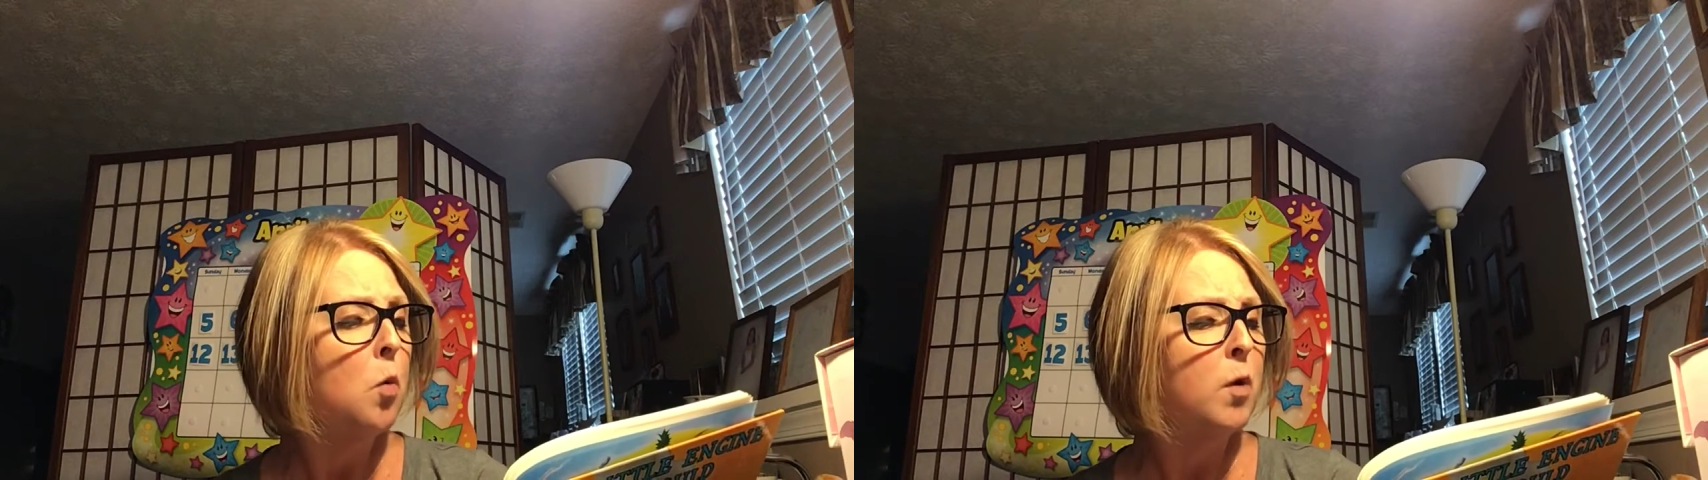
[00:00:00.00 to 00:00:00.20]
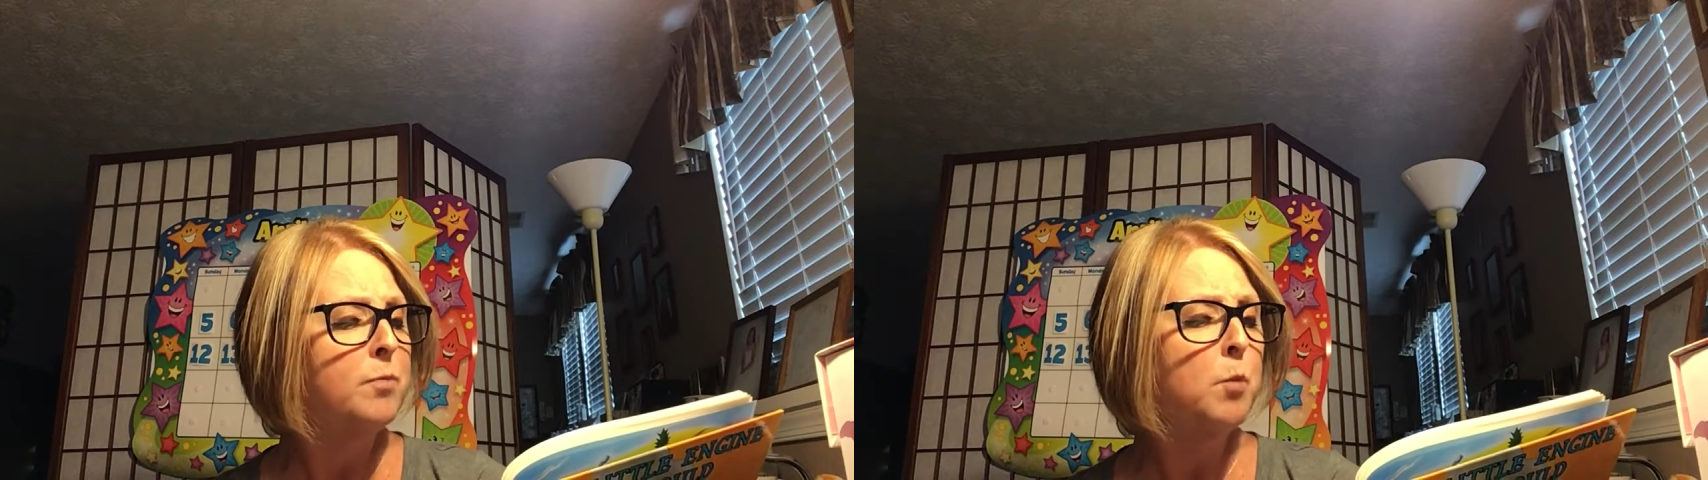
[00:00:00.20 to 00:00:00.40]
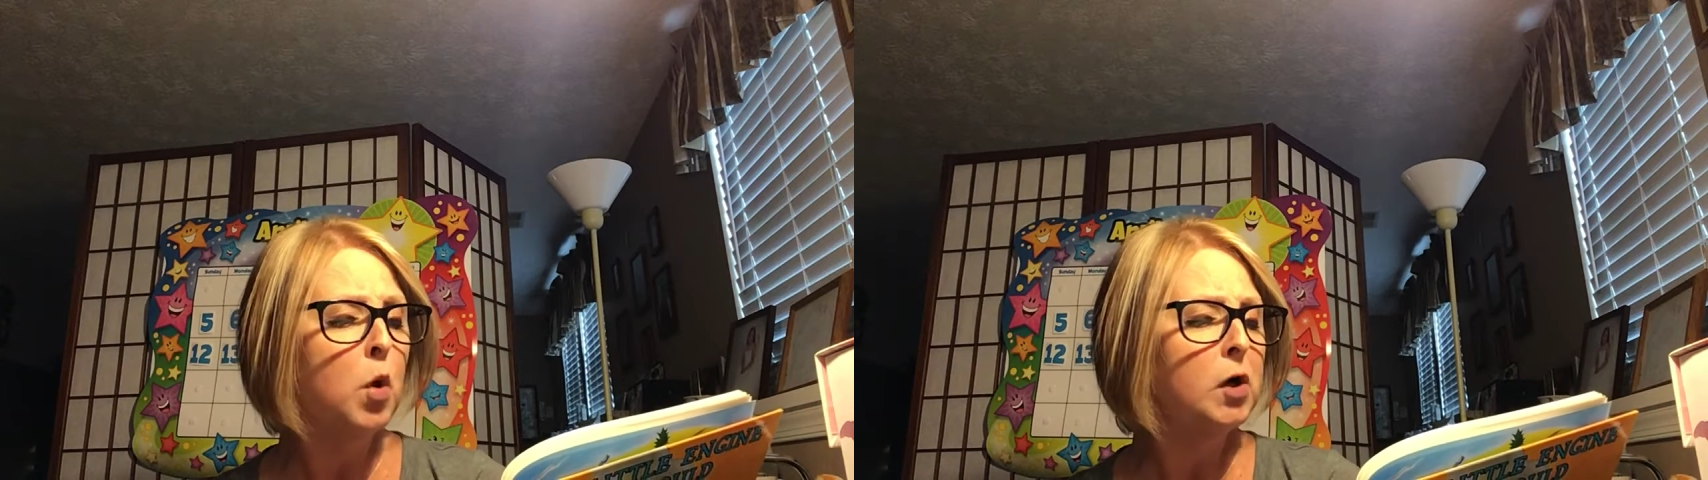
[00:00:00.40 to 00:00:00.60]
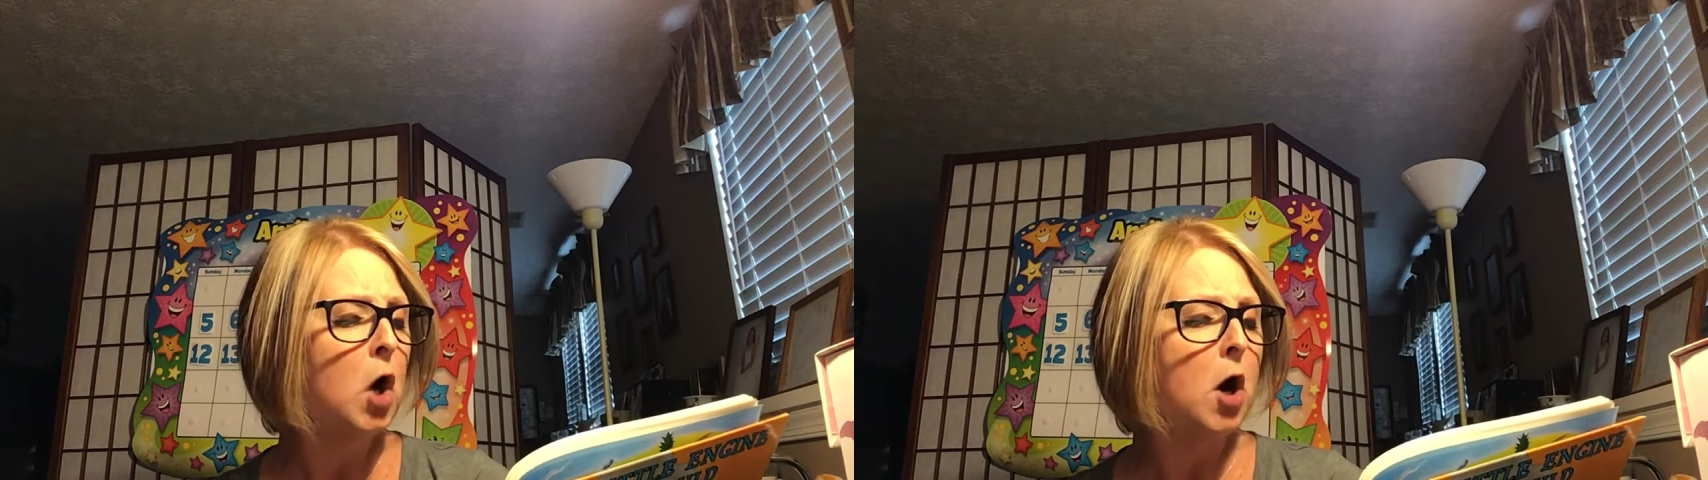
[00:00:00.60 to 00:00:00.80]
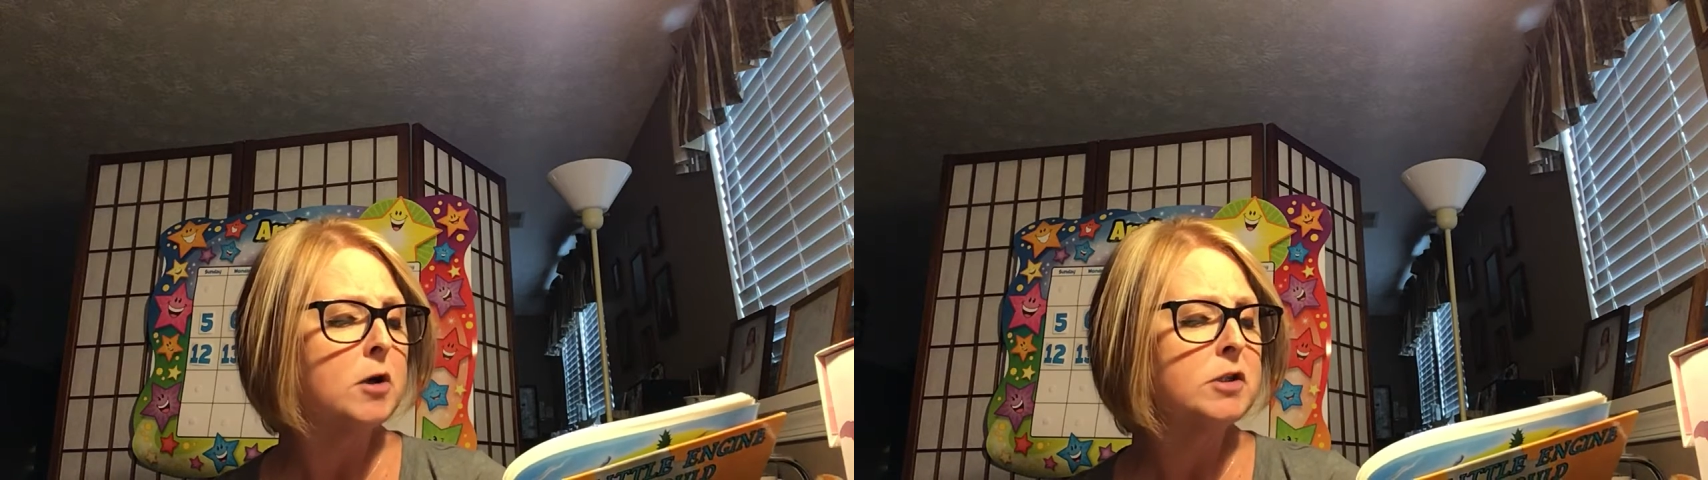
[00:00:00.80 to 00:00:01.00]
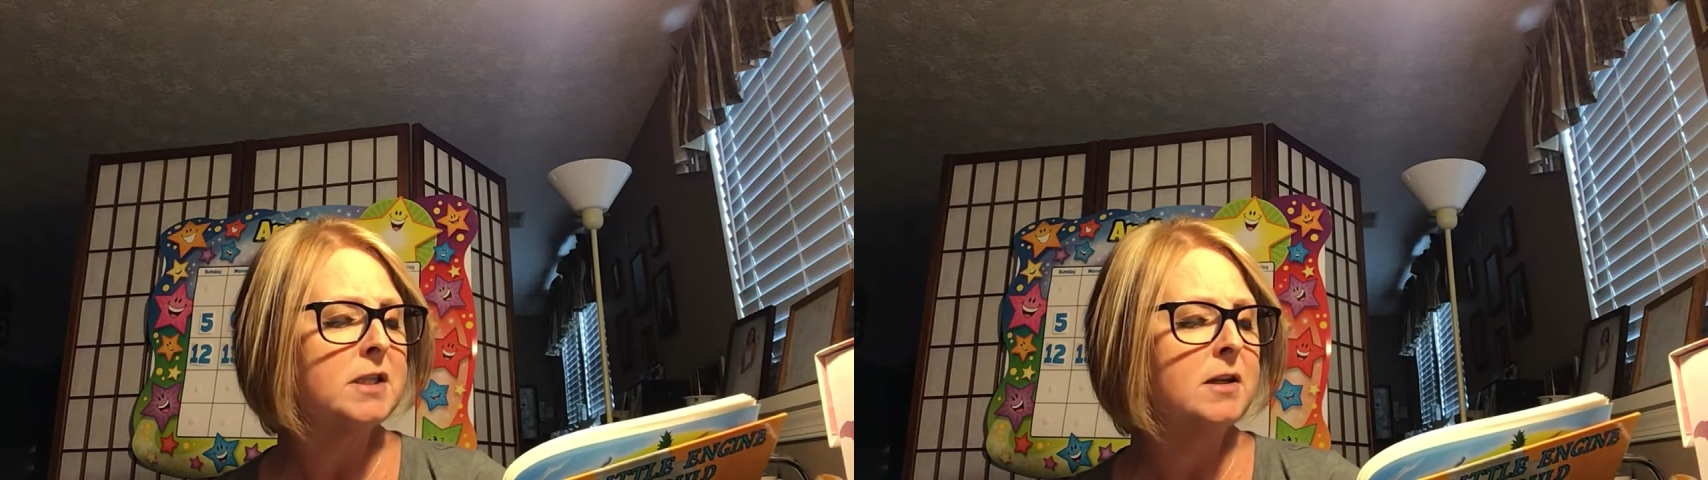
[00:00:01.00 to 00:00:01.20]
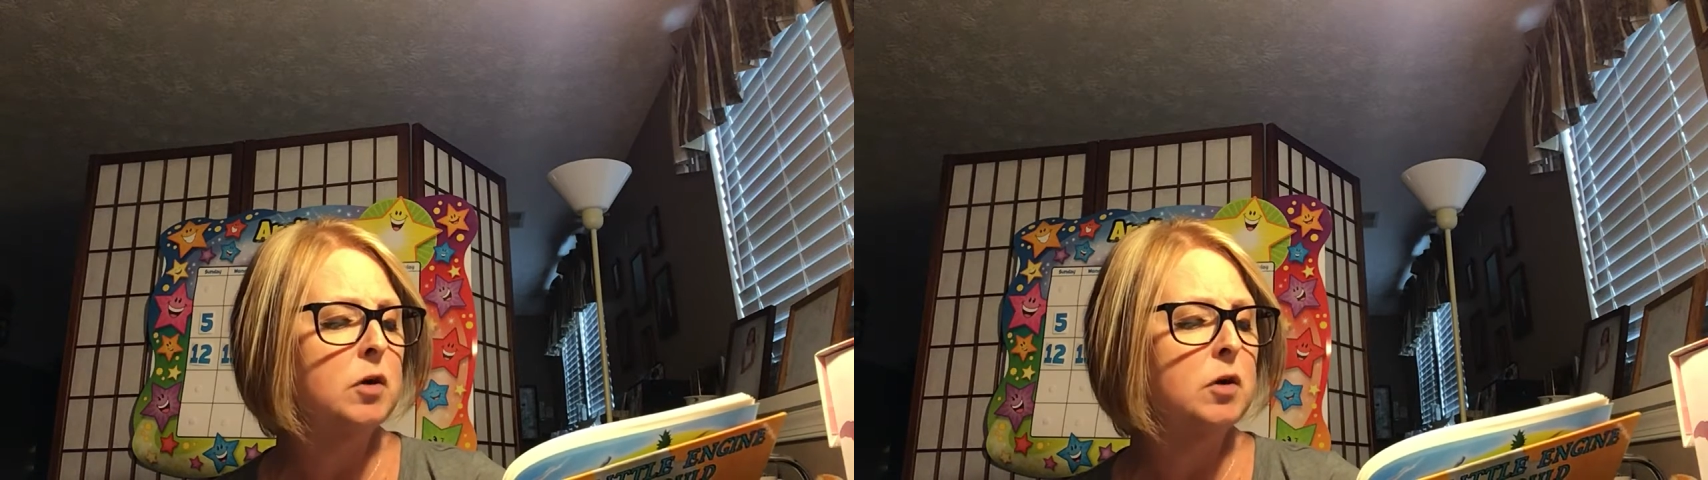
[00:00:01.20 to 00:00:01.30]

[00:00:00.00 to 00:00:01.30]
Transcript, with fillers: with more cars than